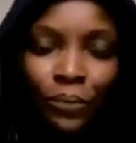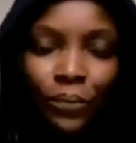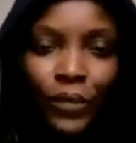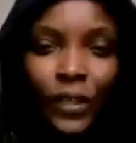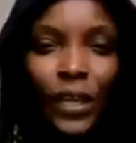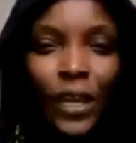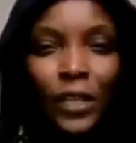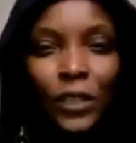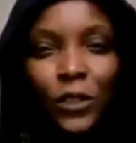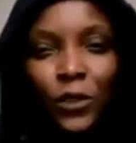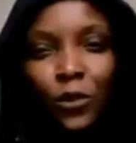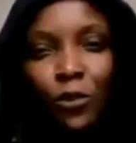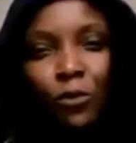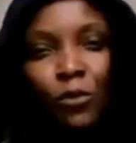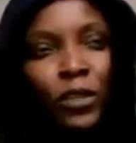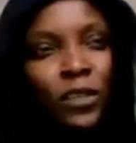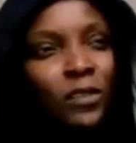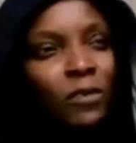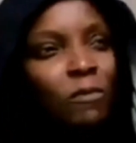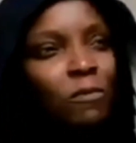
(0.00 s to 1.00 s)
Hear
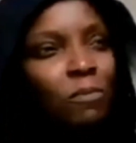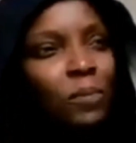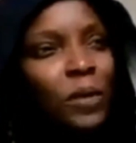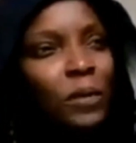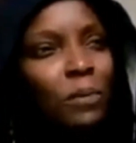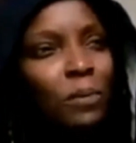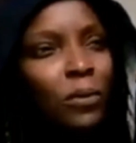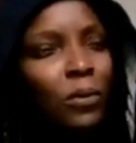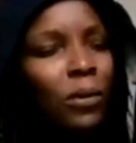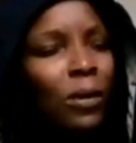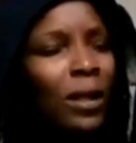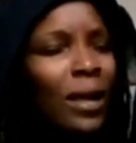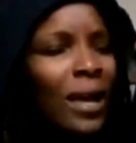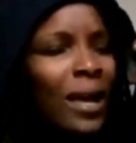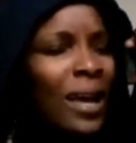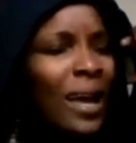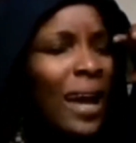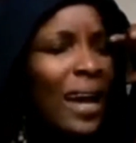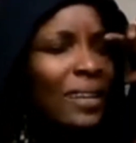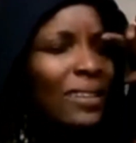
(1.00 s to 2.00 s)
stories of people
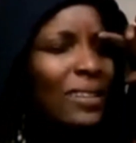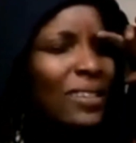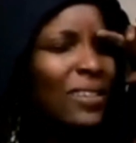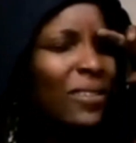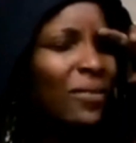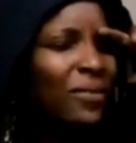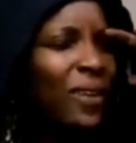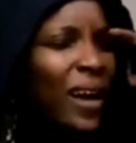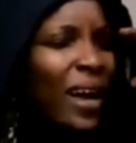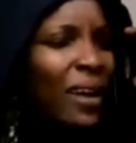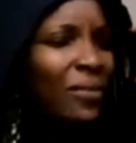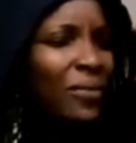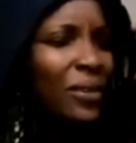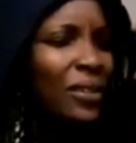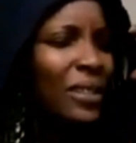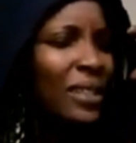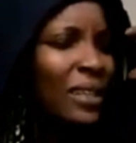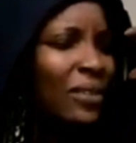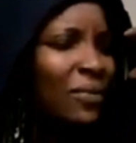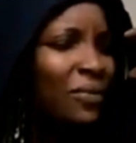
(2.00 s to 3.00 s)
and
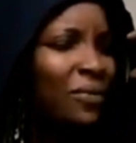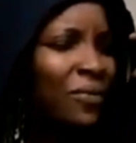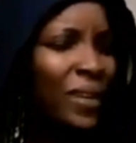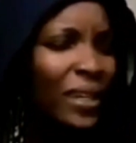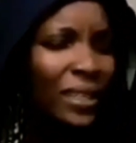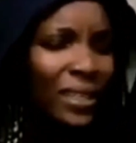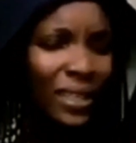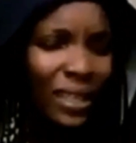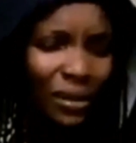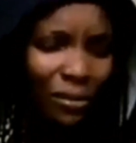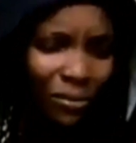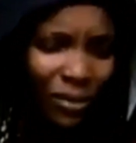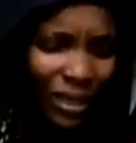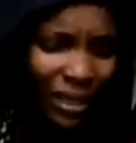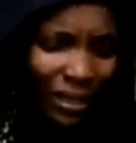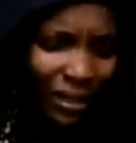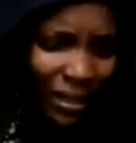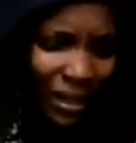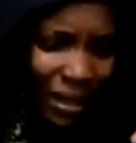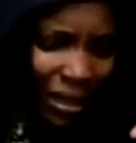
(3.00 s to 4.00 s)
survivors and victims
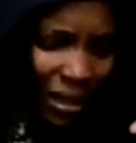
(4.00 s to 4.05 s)
and